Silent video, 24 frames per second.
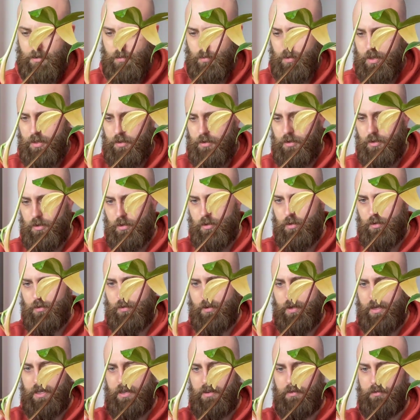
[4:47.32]
1, 2,
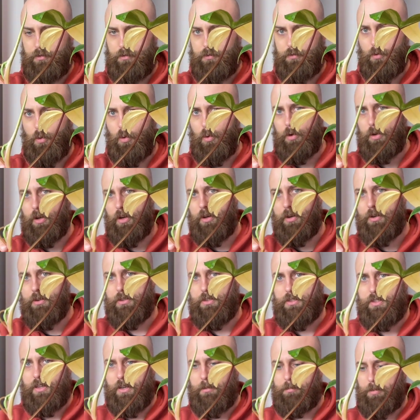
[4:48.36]
3, 4
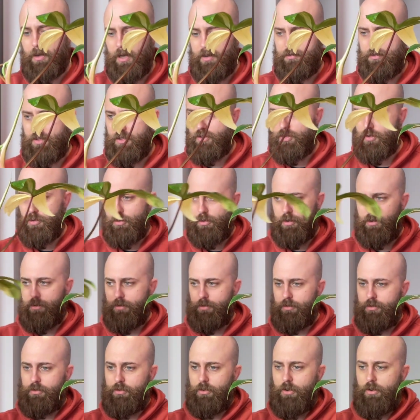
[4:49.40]
nodes above the soil,
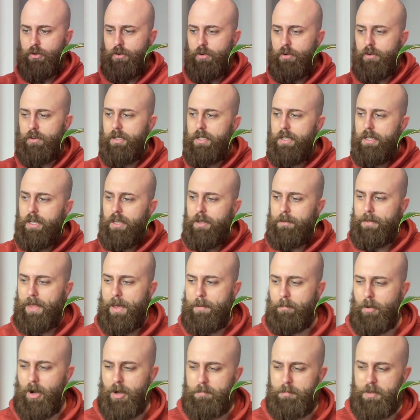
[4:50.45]
so
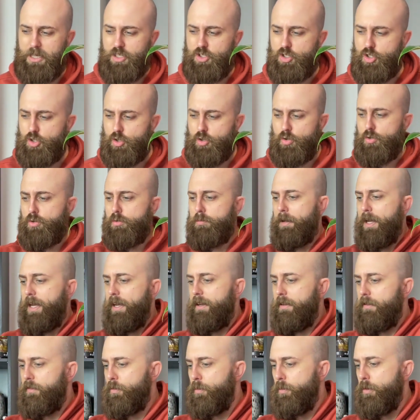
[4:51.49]
that might be 2
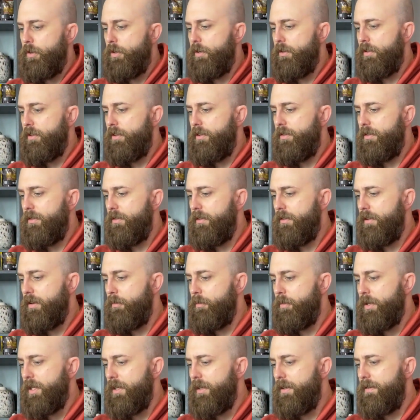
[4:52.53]
bags worth that
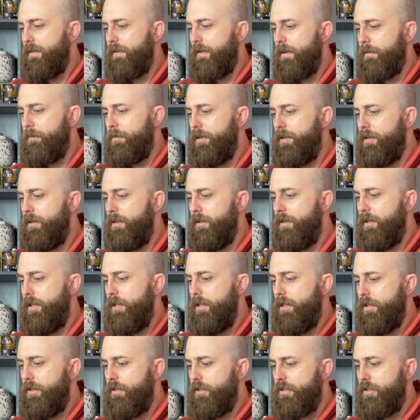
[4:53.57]
we end up
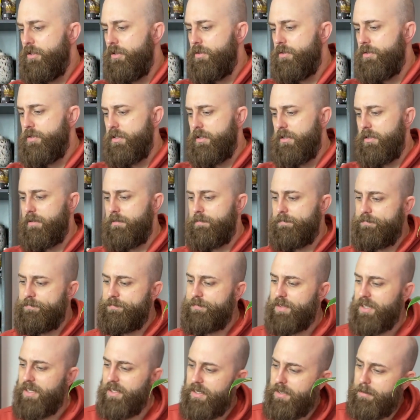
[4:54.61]
using.
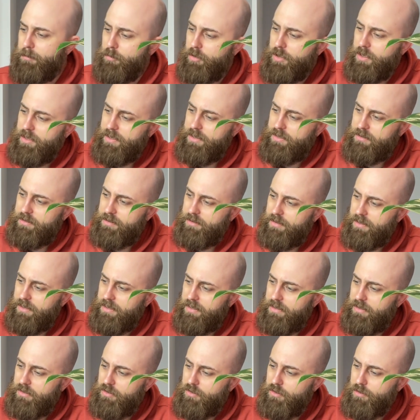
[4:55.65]
I'm really just
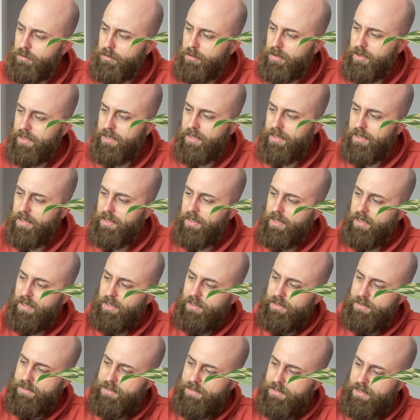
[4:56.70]
thinking, do I
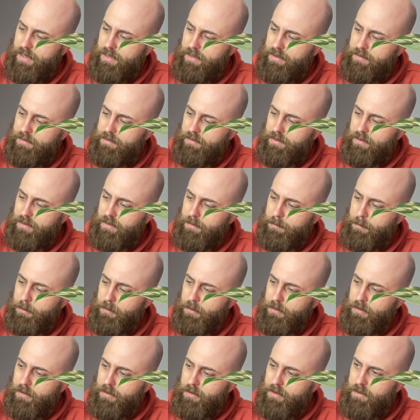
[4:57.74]
stake this guy up or
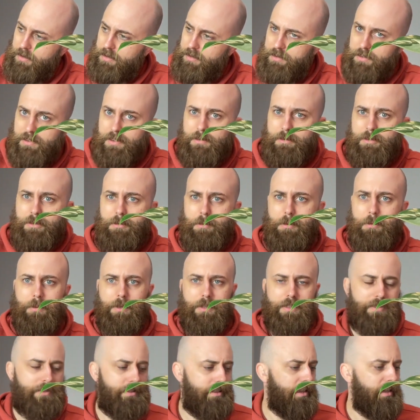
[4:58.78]
not. He seems to be
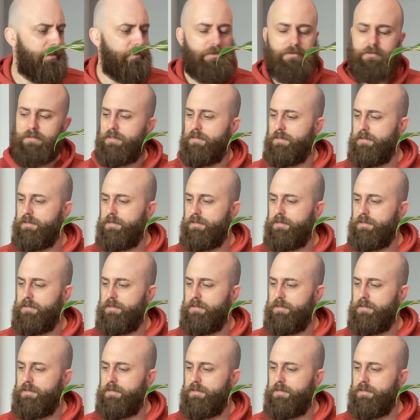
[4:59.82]
pretty stable.